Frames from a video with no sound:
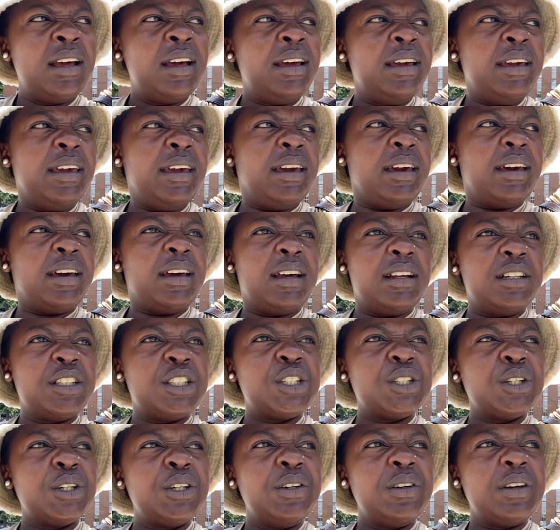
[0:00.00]
Yeah, I'll
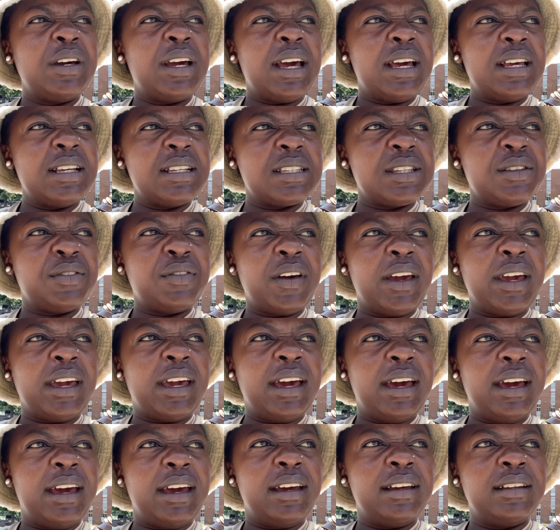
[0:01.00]
show you guys if I
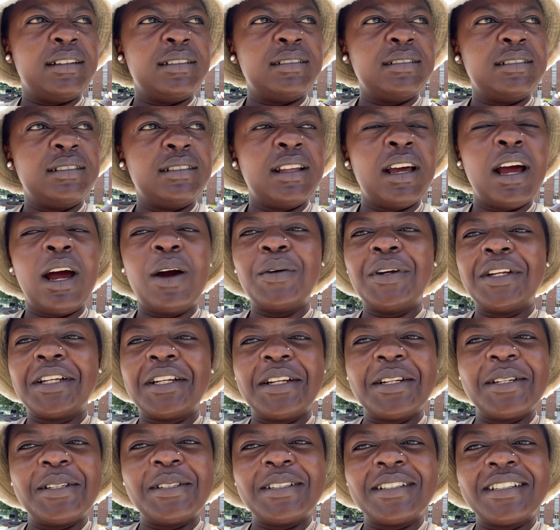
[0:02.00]
can how
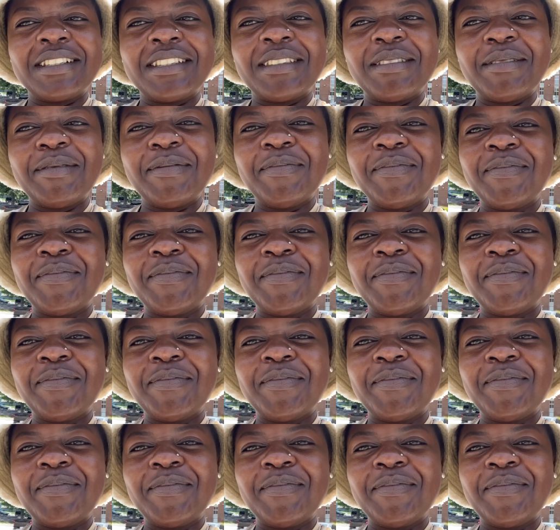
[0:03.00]
it looks.